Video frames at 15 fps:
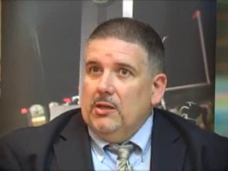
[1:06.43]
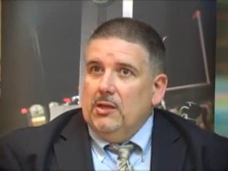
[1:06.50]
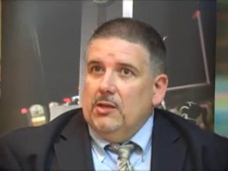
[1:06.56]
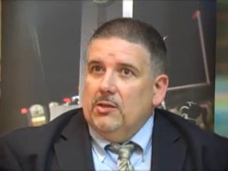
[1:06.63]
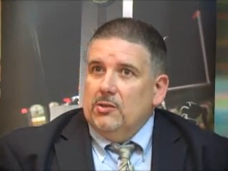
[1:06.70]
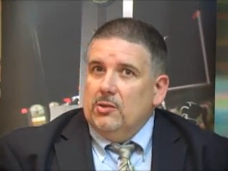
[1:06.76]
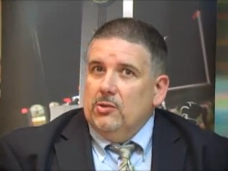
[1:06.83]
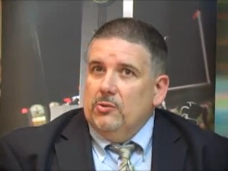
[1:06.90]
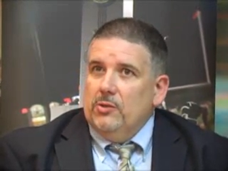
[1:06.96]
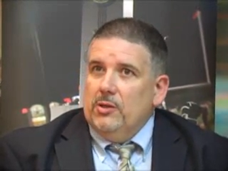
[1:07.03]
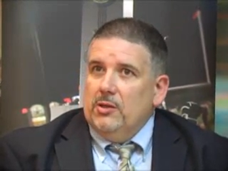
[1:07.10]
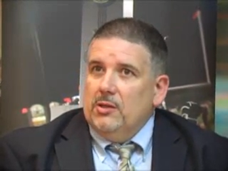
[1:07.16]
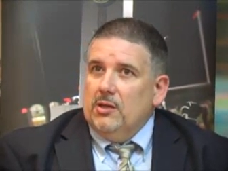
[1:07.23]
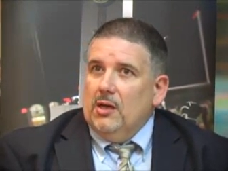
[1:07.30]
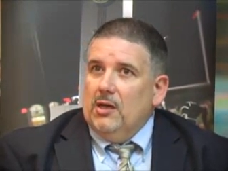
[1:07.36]

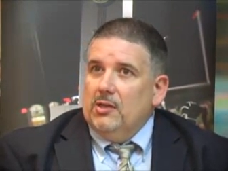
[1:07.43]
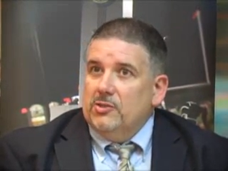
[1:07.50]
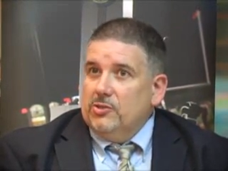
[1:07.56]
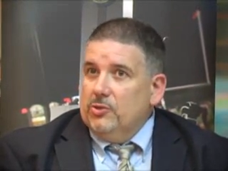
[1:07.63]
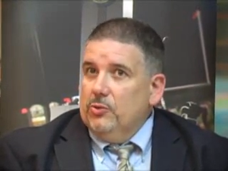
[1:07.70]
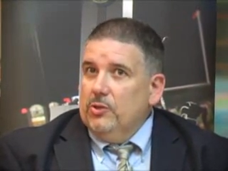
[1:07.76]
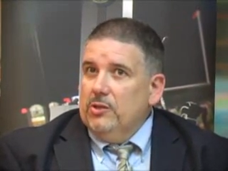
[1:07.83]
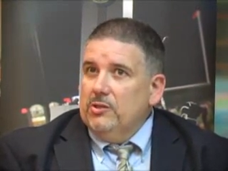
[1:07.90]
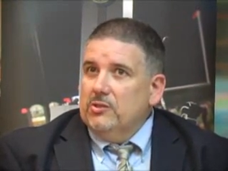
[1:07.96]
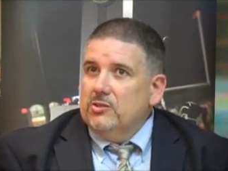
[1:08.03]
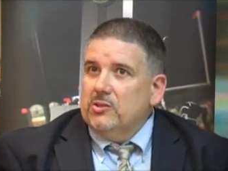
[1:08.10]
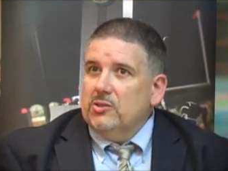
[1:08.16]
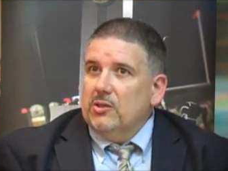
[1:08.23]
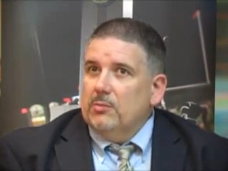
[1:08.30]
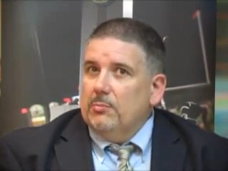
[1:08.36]
including uh,
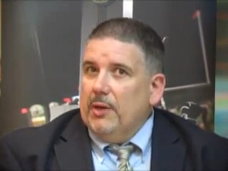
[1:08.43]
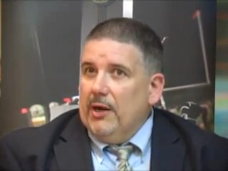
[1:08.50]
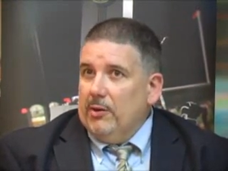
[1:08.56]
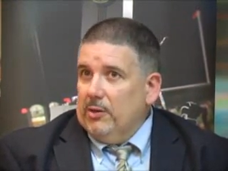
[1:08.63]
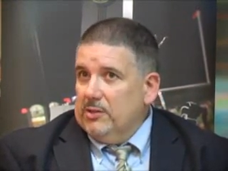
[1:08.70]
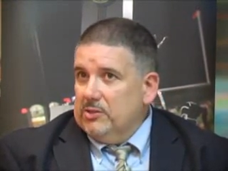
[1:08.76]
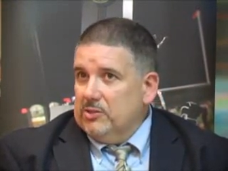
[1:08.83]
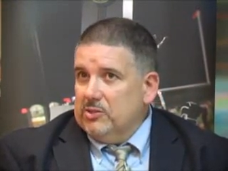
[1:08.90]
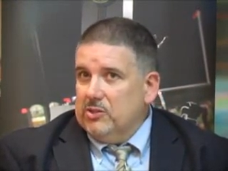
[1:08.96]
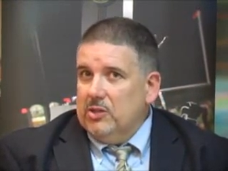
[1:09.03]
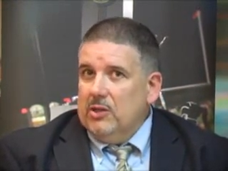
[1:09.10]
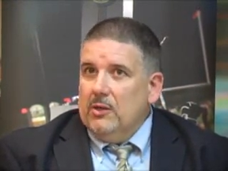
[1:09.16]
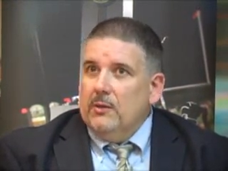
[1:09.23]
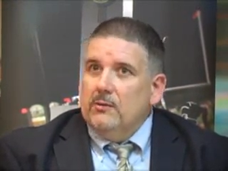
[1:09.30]
students, parents,